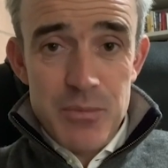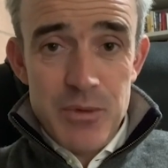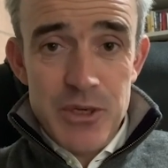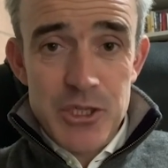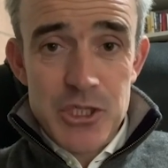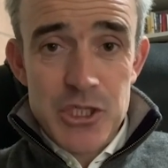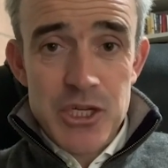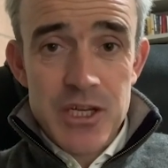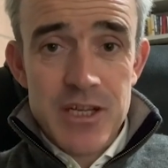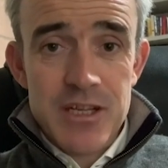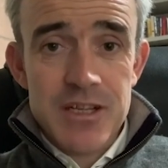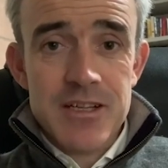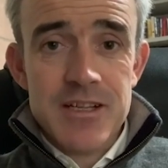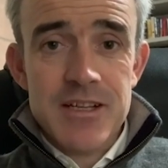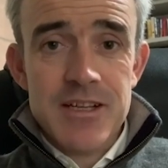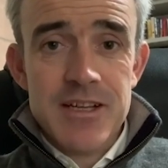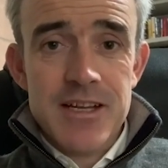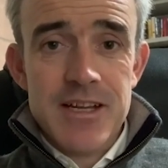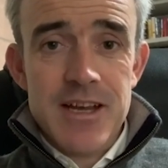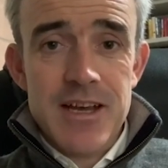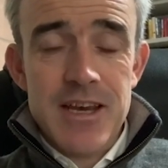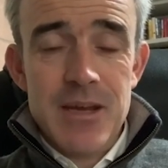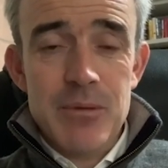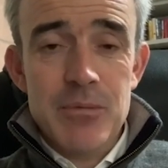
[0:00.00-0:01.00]
to ride with you,
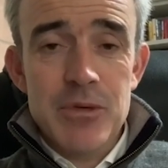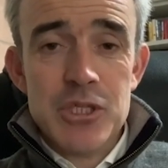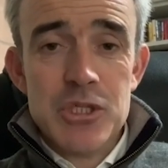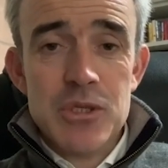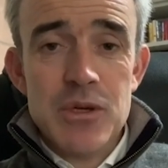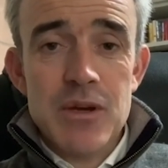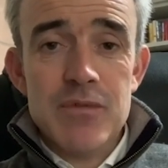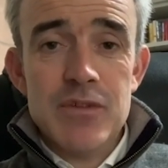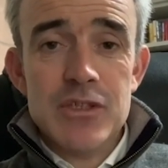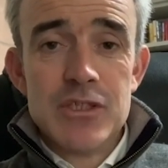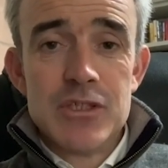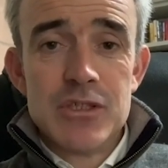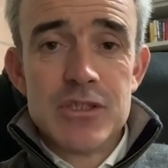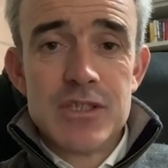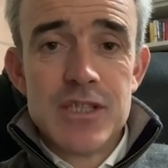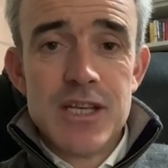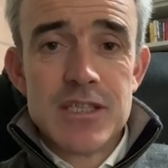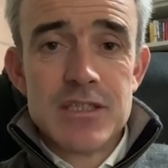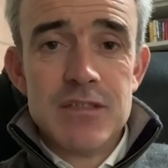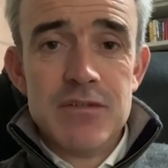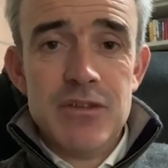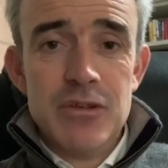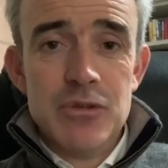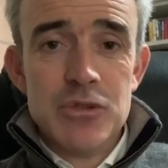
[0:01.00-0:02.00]
and I wish you every
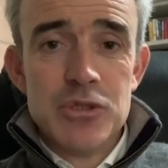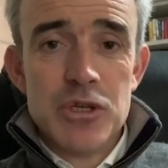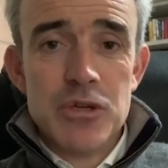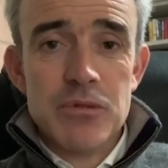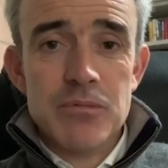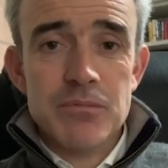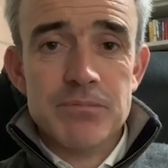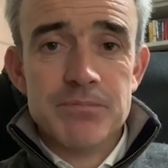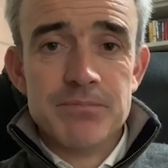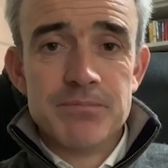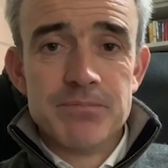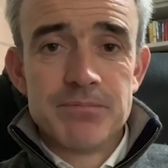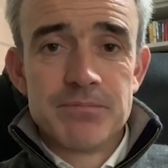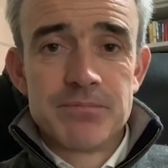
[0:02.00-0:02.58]
success in the future.